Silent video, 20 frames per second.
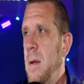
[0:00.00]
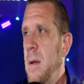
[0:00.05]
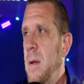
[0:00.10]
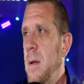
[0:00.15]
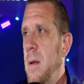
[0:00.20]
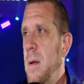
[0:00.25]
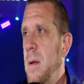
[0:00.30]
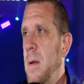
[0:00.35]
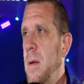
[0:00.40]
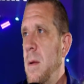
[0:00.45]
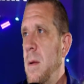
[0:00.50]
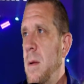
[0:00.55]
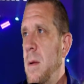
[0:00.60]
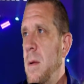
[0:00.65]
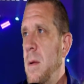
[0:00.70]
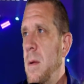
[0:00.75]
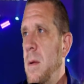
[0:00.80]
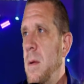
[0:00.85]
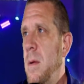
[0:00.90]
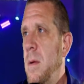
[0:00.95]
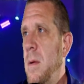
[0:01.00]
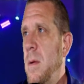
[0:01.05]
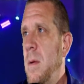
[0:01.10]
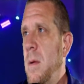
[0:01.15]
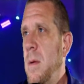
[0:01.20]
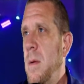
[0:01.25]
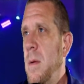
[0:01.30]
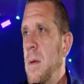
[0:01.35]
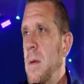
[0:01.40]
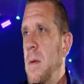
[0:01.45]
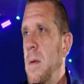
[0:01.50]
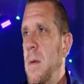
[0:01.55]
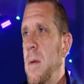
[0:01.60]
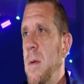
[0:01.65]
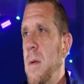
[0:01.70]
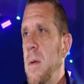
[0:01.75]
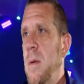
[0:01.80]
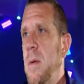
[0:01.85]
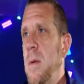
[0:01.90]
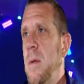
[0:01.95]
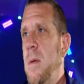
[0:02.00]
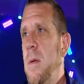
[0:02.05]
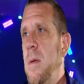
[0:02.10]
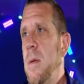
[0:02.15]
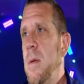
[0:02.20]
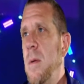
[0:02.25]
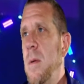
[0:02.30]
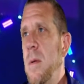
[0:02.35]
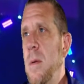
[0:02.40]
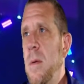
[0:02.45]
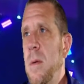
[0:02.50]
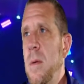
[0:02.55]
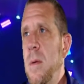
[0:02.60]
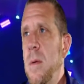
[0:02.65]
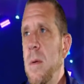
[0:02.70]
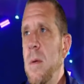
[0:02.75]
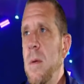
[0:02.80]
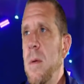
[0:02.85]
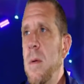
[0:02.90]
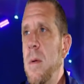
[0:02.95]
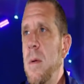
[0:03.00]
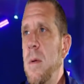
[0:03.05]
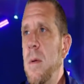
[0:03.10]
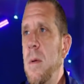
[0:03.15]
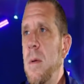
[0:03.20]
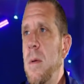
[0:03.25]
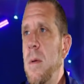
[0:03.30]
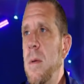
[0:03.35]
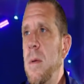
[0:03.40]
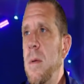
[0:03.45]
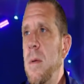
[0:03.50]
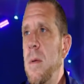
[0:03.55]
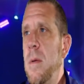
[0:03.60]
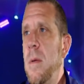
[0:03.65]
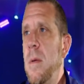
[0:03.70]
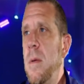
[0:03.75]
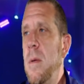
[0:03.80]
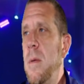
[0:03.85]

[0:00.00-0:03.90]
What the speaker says: This person isn't speaking.